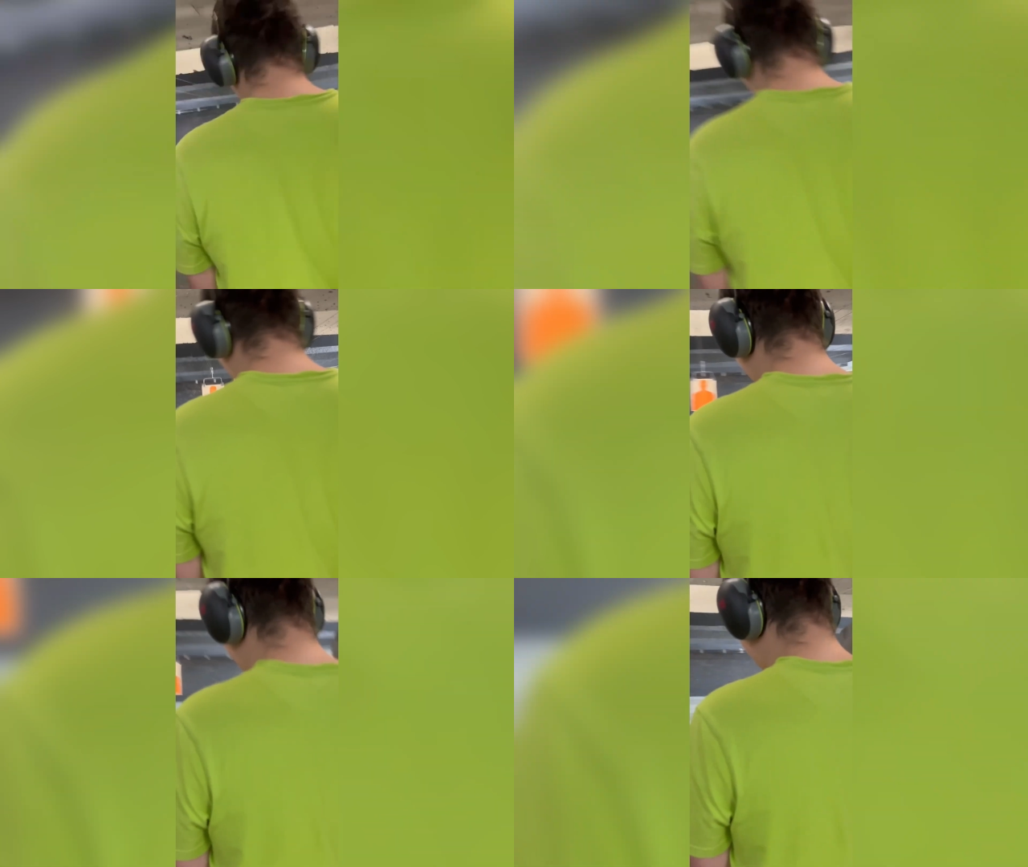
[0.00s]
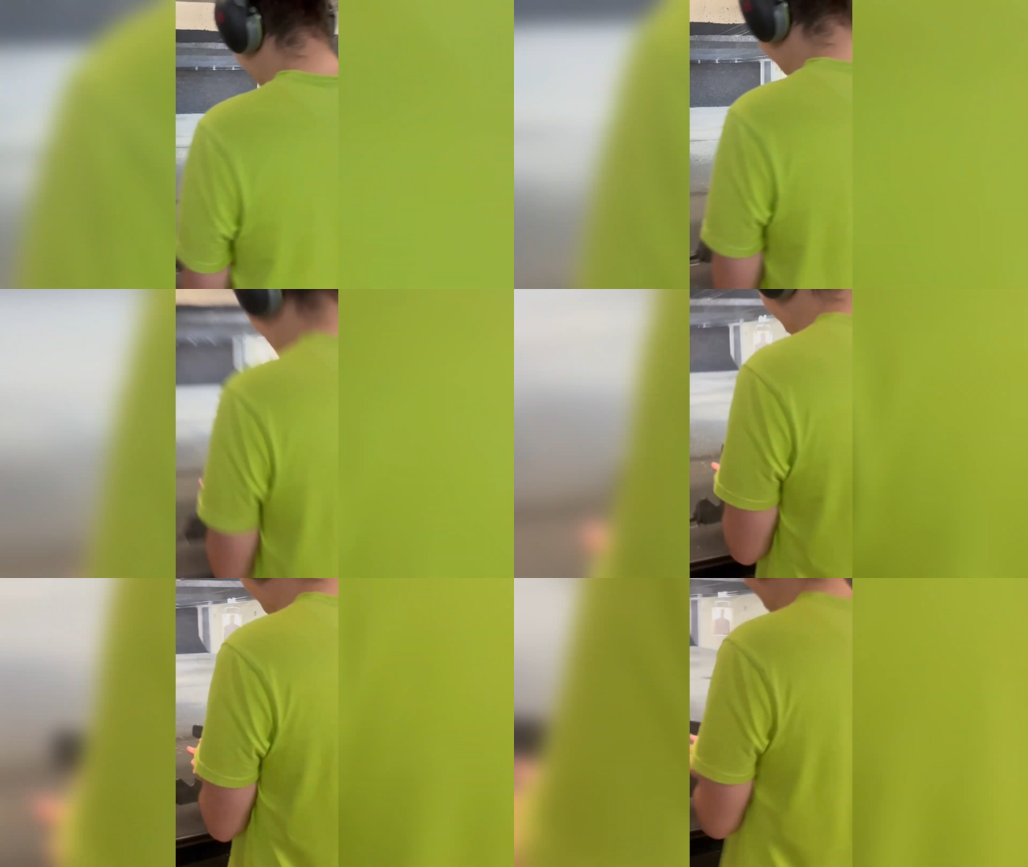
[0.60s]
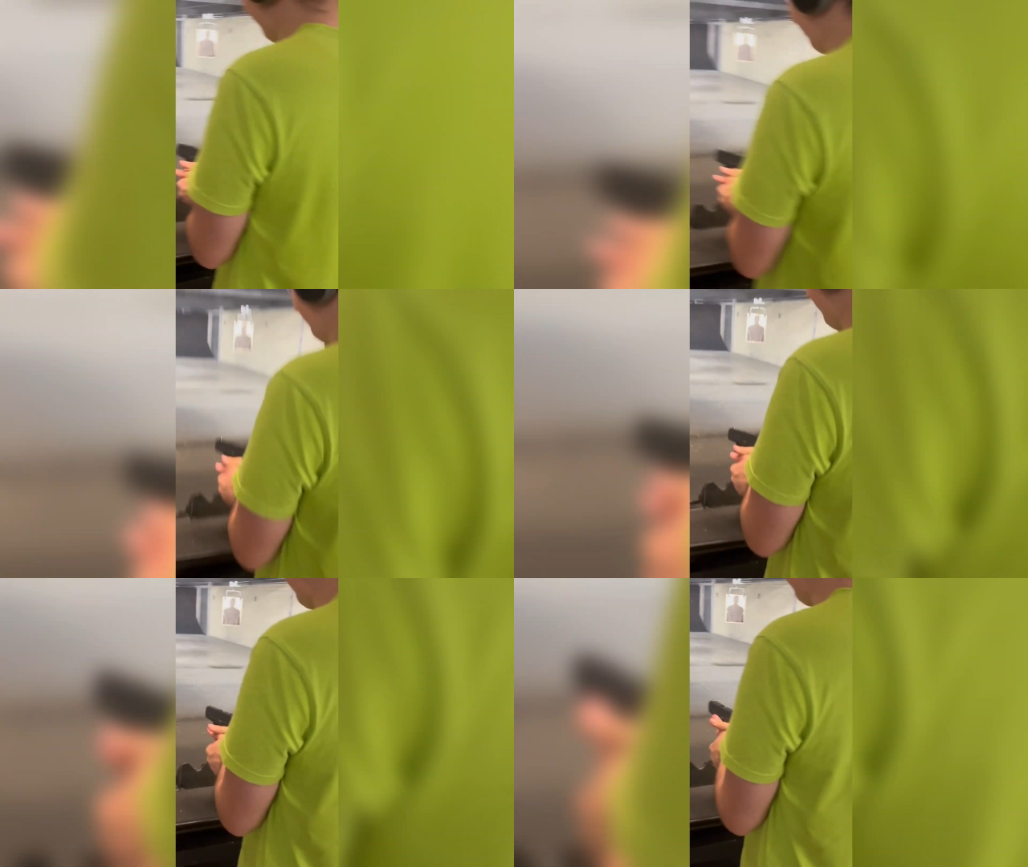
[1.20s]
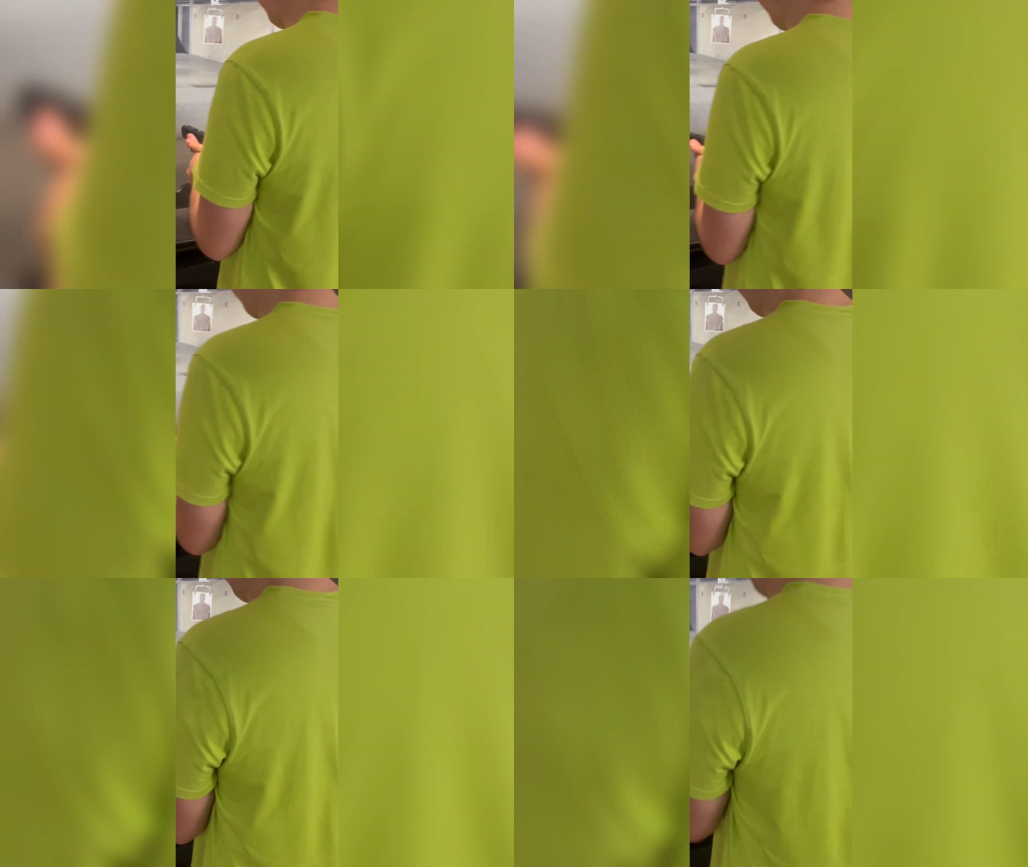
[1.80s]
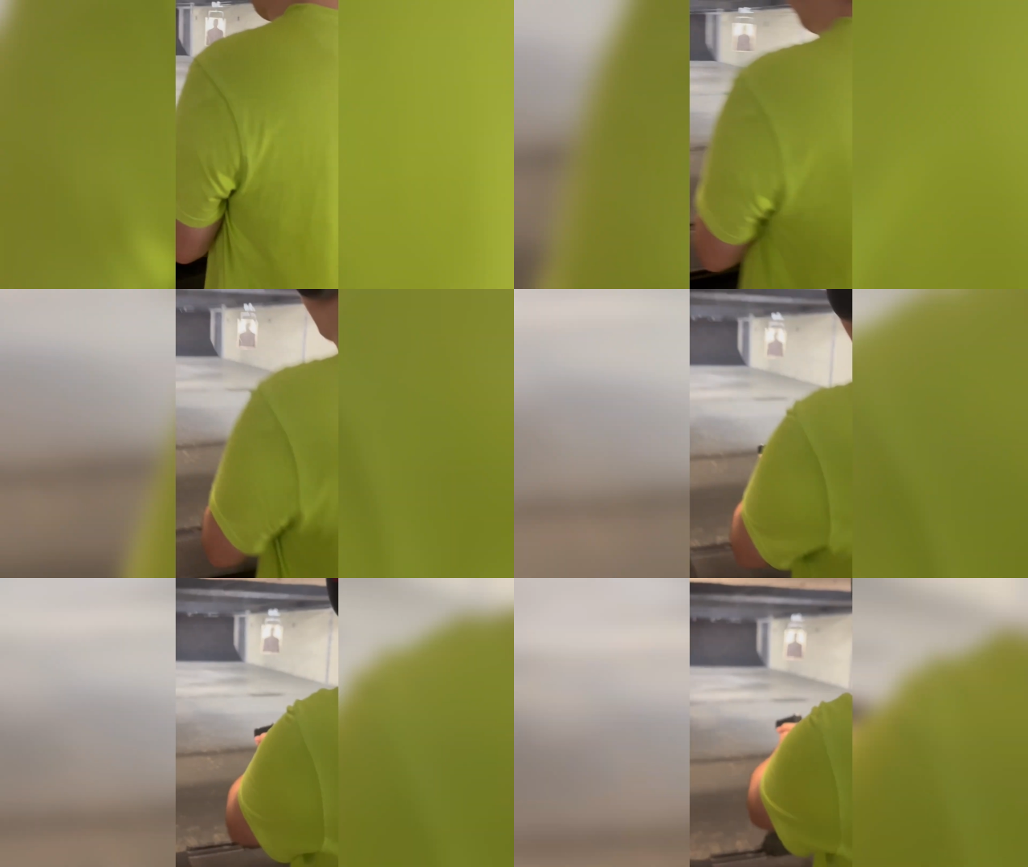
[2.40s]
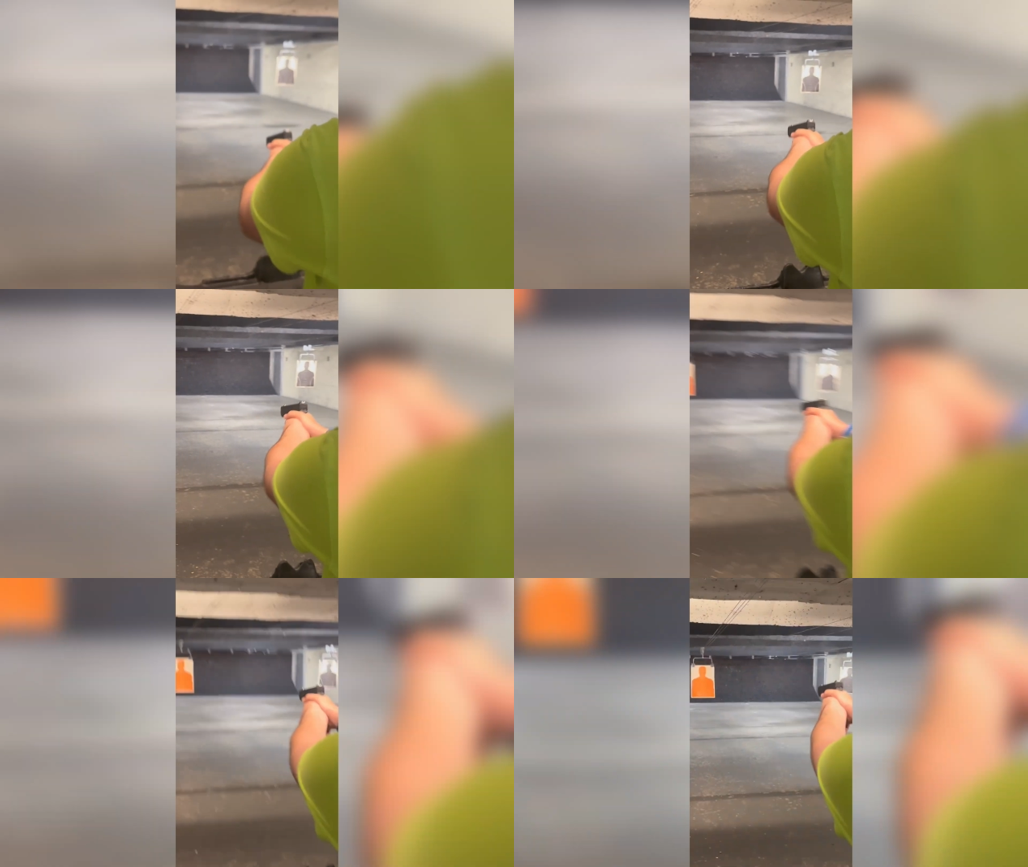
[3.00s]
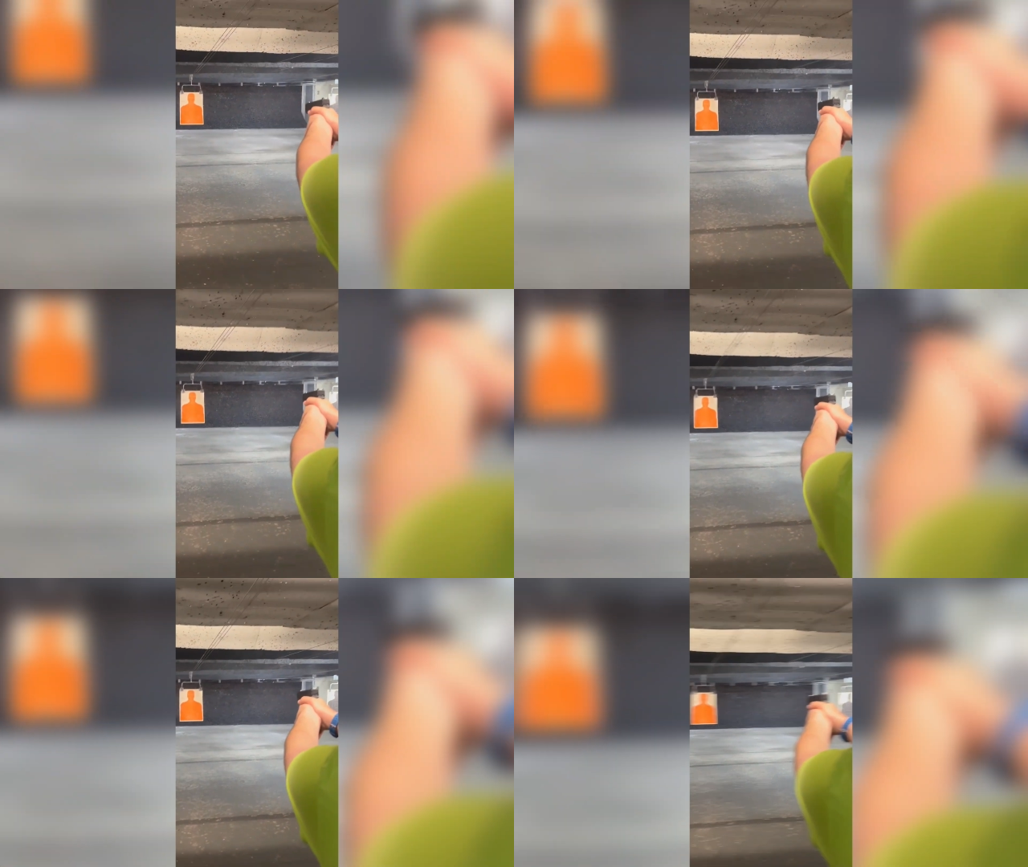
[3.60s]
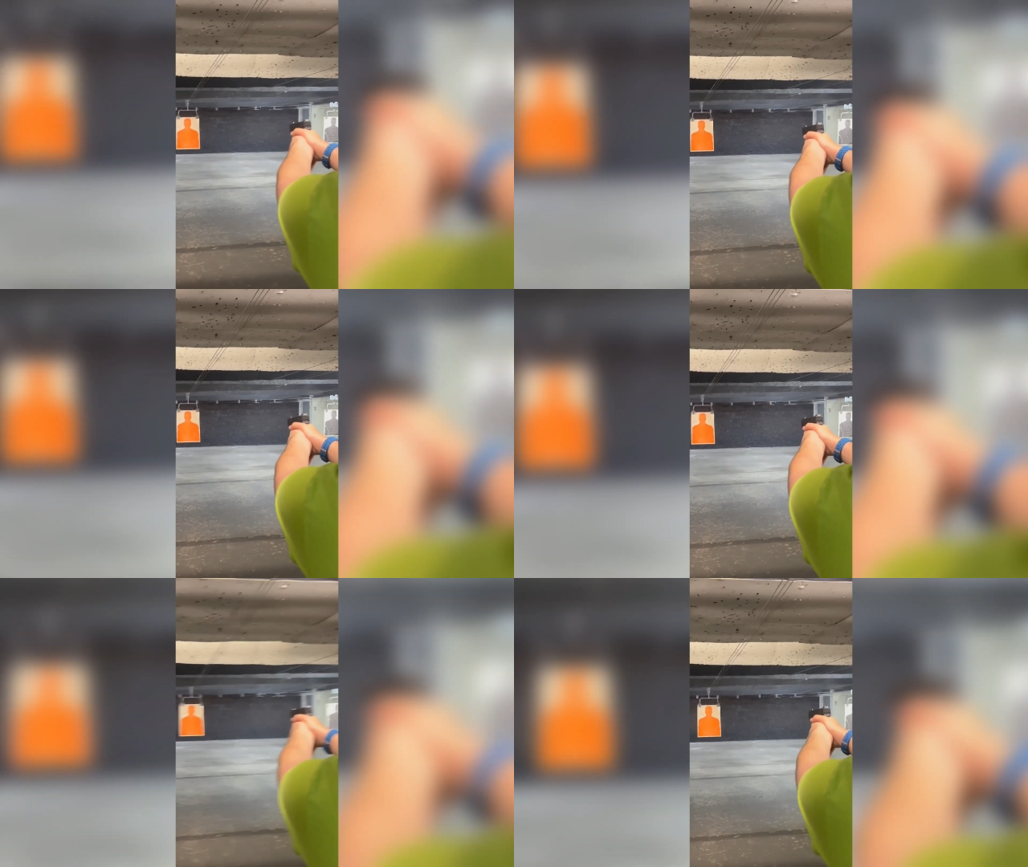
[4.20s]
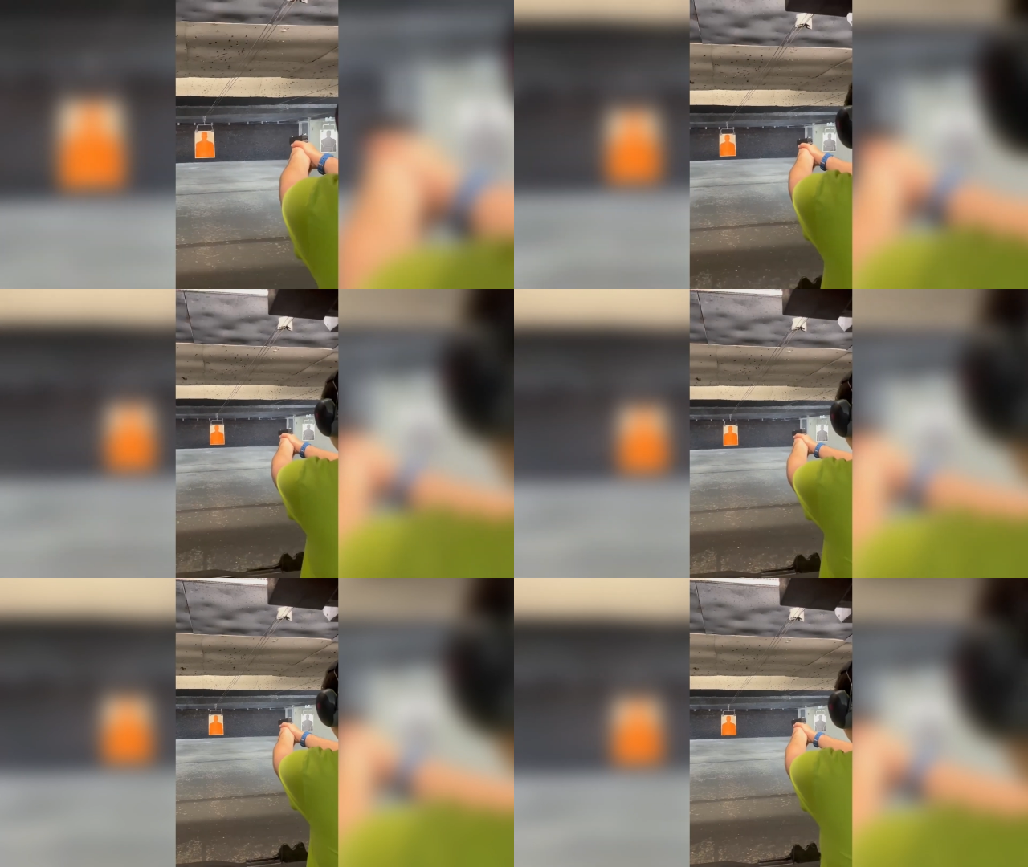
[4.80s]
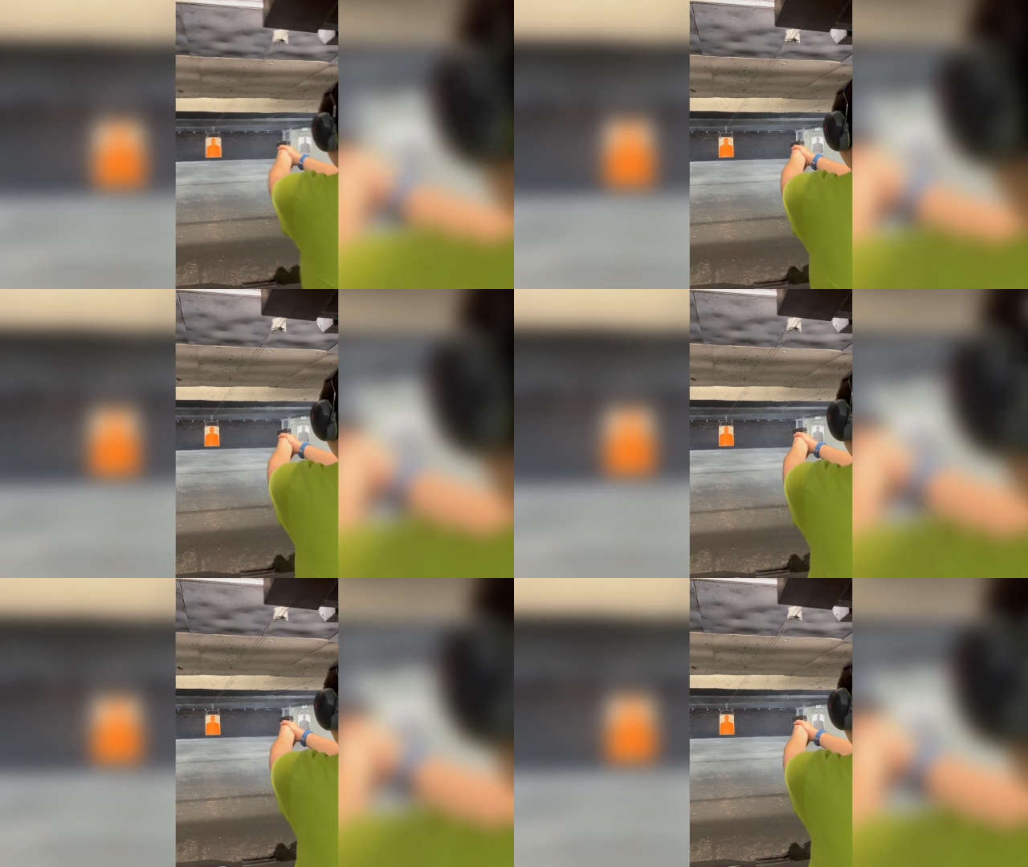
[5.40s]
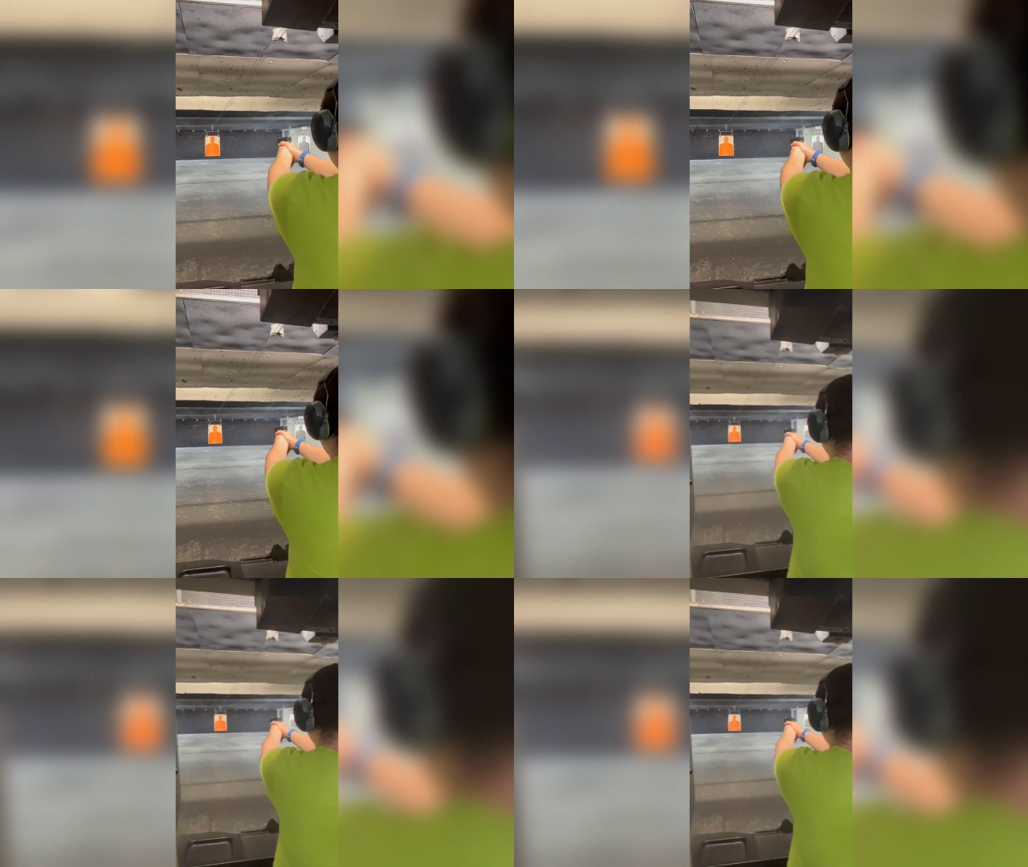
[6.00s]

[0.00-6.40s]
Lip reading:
(no speaker visible)